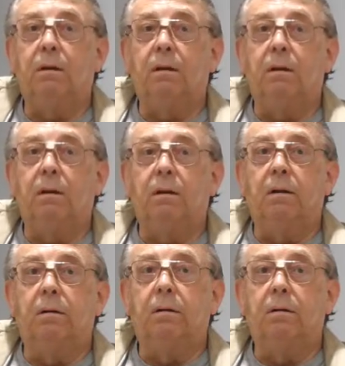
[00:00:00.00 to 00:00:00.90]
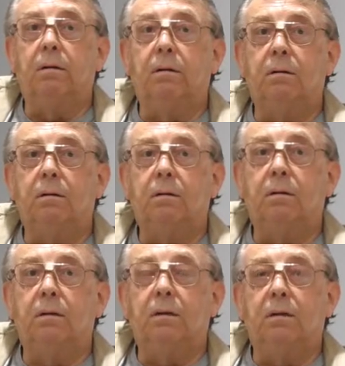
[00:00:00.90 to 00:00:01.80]
So what would happen after
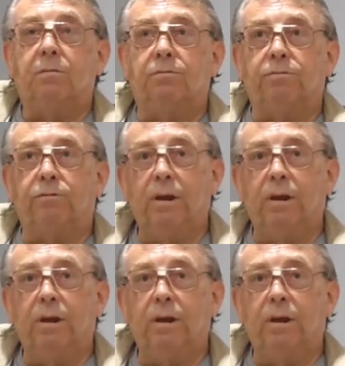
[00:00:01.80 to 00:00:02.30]
3:30 then?